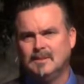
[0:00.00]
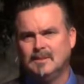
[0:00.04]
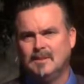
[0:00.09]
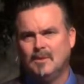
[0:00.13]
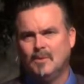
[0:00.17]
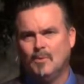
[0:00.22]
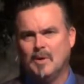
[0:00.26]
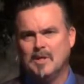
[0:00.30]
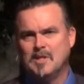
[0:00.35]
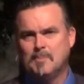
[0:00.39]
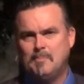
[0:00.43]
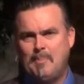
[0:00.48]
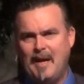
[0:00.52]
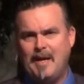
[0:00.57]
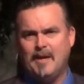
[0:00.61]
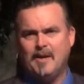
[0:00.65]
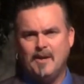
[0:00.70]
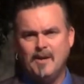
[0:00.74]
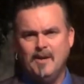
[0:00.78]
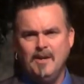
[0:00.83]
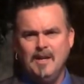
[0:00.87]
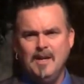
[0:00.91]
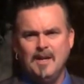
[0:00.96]
was
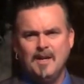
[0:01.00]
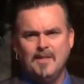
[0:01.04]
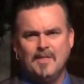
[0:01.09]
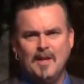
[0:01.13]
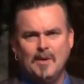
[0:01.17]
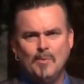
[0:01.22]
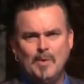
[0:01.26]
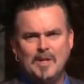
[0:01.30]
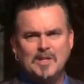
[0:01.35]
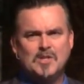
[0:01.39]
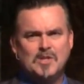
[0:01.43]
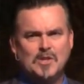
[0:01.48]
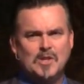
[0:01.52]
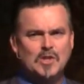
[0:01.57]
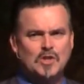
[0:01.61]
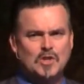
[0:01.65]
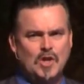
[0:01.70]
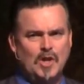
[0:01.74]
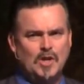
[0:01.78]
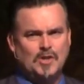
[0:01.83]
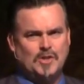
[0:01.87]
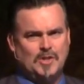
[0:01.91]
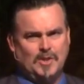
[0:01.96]
better than Winston
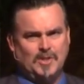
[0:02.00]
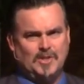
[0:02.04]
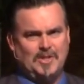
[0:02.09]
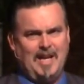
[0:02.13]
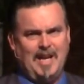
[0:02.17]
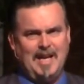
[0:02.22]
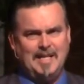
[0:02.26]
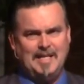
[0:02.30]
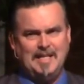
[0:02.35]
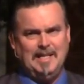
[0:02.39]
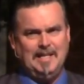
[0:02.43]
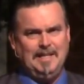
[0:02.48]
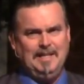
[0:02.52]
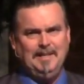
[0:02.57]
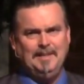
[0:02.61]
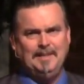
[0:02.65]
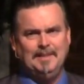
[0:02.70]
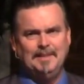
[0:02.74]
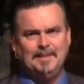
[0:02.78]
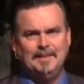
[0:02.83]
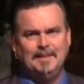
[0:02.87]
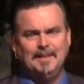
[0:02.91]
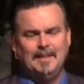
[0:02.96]
Churchill's idea,
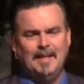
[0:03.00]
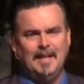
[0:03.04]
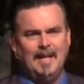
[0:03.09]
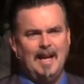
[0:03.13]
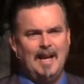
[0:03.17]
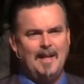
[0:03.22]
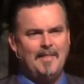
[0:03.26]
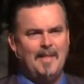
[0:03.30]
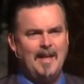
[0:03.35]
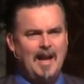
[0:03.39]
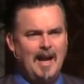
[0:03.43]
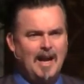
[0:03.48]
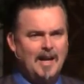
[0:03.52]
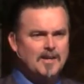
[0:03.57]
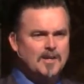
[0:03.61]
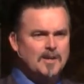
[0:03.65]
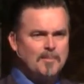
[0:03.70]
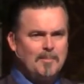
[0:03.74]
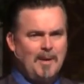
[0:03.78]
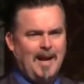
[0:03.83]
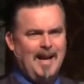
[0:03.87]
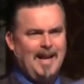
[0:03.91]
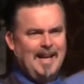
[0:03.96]
and they
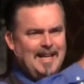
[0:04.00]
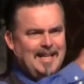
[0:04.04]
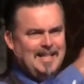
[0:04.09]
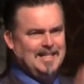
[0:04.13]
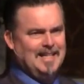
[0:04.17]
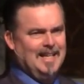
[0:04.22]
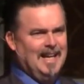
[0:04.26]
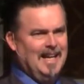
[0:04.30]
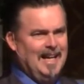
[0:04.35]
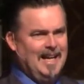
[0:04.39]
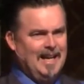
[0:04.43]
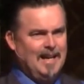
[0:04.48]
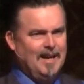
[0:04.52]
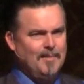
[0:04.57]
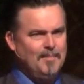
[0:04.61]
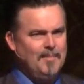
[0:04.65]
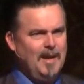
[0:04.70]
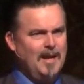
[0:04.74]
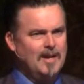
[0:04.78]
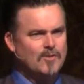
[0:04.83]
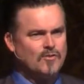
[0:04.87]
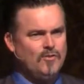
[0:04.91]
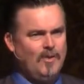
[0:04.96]
undermined him
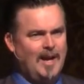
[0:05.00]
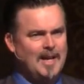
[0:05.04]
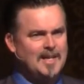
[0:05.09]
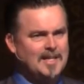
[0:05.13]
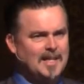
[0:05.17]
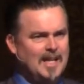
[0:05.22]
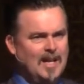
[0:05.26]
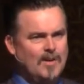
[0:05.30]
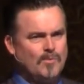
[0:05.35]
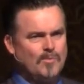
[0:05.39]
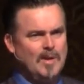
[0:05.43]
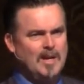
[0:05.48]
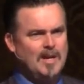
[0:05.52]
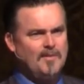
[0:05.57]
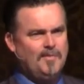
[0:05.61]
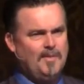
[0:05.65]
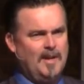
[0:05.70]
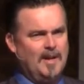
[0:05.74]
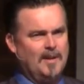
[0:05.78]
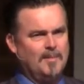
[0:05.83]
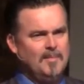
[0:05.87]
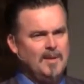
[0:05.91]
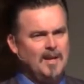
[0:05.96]
and tried to get rid of
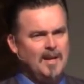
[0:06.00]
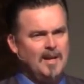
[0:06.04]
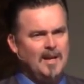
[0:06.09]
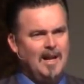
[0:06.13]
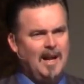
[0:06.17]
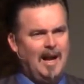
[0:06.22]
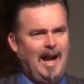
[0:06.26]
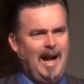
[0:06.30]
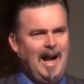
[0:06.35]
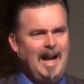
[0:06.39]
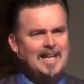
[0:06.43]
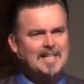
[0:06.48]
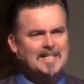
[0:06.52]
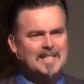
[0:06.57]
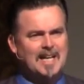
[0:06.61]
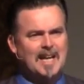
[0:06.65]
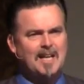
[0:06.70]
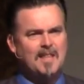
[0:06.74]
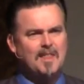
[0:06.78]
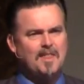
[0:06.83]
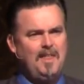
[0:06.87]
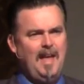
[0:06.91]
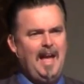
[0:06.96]
him, I
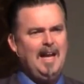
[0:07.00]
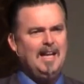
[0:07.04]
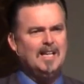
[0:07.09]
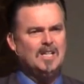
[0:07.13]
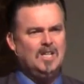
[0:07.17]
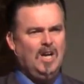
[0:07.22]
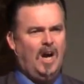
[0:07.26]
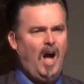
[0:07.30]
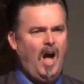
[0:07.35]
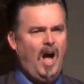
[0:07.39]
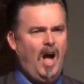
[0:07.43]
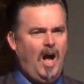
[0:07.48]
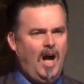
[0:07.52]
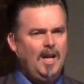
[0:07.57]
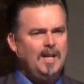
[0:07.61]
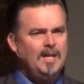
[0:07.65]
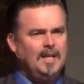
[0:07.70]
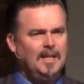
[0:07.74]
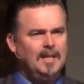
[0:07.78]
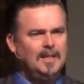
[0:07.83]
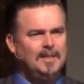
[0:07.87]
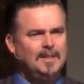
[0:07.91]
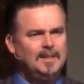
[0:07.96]
say, thank
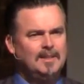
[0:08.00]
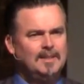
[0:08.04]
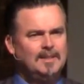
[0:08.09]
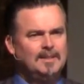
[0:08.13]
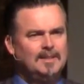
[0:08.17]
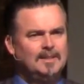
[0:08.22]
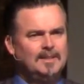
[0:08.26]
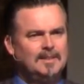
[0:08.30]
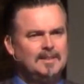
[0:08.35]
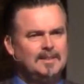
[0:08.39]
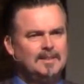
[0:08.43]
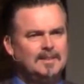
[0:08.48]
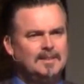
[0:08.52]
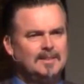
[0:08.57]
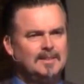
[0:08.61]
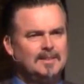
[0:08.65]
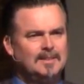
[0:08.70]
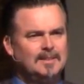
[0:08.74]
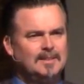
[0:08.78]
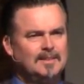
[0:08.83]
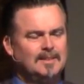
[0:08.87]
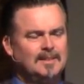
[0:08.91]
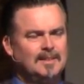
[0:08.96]
God
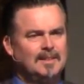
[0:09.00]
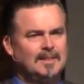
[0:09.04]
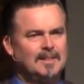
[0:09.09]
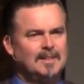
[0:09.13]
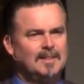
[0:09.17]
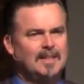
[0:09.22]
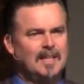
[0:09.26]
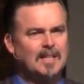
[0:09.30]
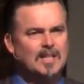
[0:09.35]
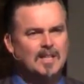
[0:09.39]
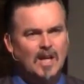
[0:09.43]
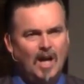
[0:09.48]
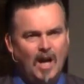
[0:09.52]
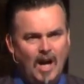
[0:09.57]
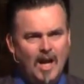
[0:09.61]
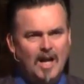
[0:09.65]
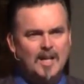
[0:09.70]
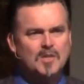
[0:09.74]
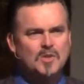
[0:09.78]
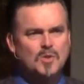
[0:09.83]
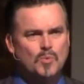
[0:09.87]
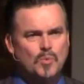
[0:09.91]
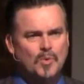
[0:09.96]
that
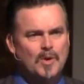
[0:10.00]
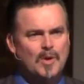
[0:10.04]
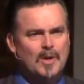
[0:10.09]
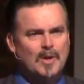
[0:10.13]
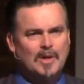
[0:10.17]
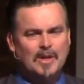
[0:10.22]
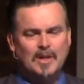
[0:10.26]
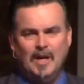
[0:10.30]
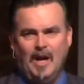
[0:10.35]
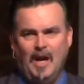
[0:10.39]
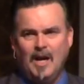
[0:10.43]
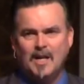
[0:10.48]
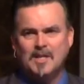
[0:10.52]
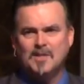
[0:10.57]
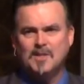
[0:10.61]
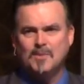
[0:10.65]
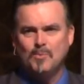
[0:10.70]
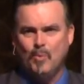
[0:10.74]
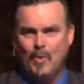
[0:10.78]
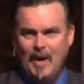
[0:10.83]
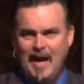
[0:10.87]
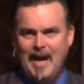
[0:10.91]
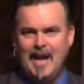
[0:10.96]
God's, God's
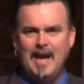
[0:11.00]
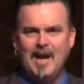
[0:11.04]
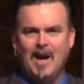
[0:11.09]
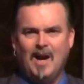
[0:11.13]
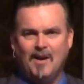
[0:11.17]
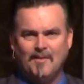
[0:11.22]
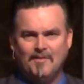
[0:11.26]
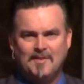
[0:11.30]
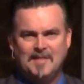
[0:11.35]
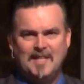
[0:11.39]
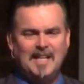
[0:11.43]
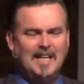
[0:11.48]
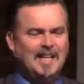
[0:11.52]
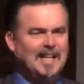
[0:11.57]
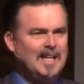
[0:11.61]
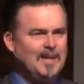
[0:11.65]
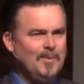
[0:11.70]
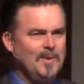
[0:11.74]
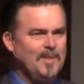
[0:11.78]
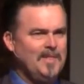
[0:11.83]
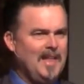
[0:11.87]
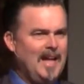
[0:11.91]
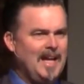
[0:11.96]
way of
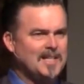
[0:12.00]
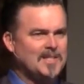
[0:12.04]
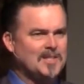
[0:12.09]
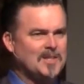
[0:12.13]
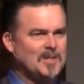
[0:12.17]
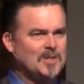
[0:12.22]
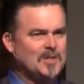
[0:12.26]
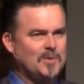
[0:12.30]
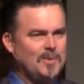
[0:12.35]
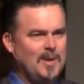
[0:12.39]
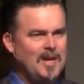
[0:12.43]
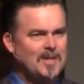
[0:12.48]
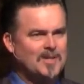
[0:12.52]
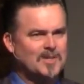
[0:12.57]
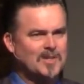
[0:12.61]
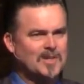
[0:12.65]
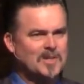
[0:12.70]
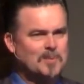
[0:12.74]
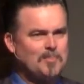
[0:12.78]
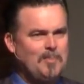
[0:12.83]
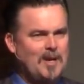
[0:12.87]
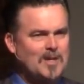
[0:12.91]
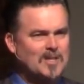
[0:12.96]
dealing with that situation,
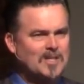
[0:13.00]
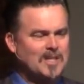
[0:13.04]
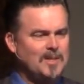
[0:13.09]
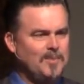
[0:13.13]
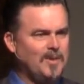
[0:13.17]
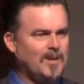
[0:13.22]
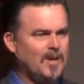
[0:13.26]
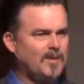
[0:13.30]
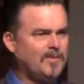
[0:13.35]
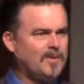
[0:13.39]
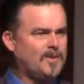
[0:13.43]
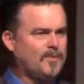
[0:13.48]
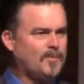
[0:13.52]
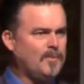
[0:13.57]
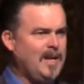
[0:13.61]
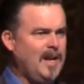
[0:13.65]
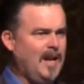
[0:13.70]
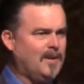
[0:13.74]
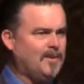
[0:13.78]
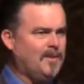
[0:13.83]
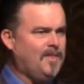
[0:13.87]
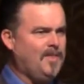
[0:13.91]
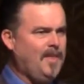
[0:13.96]
especially when over
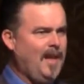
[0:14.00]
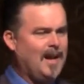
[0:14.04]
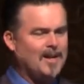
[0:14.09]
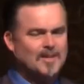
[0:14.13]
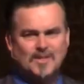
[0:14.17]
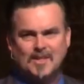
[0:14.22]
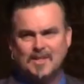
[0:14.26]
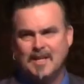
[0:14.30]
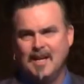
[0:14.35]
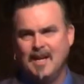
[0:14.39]
300,000